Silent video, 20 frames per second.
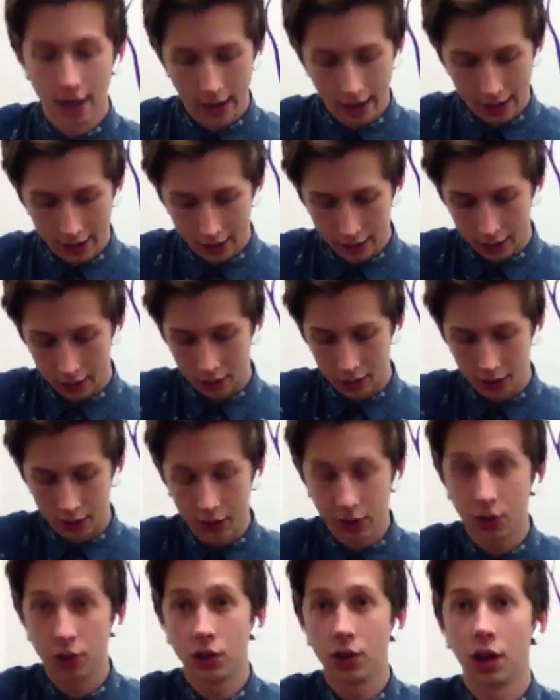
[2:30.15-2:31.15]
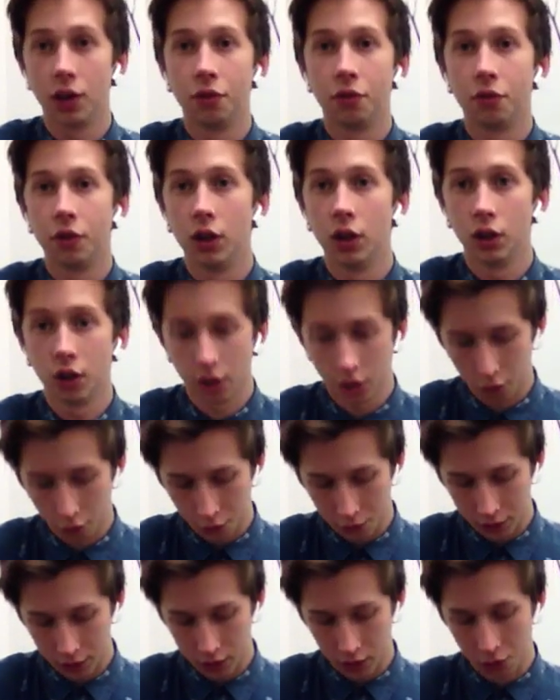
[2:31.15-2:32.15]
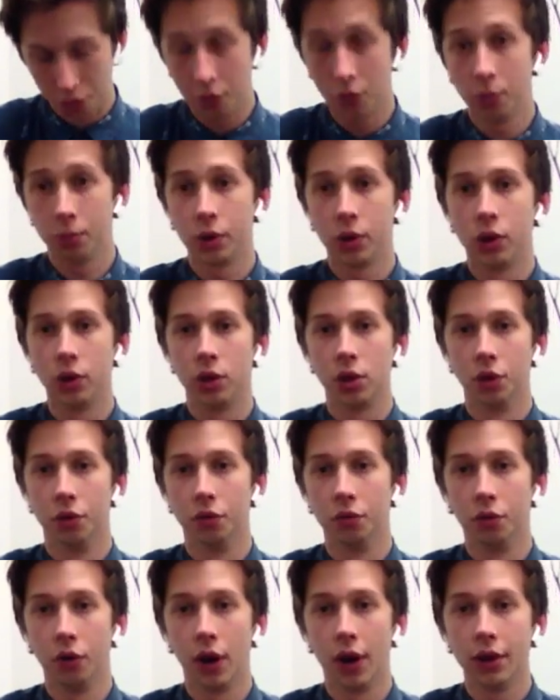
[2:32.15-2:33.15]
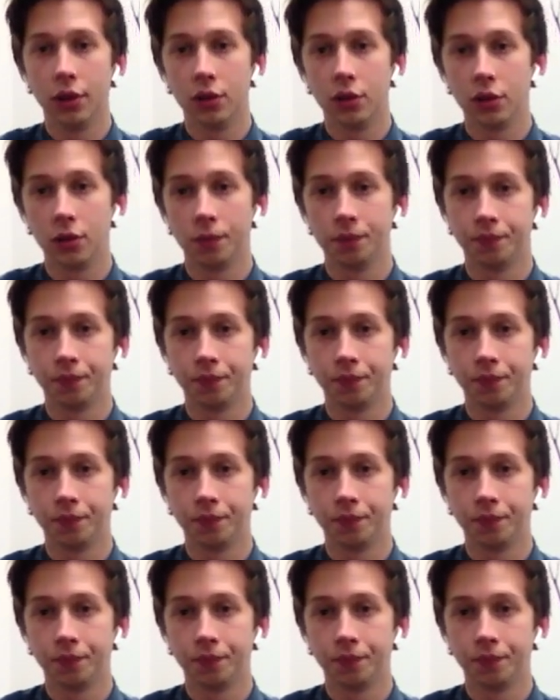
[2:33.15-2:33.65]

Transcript: And this is going to feel a little bit different because the frets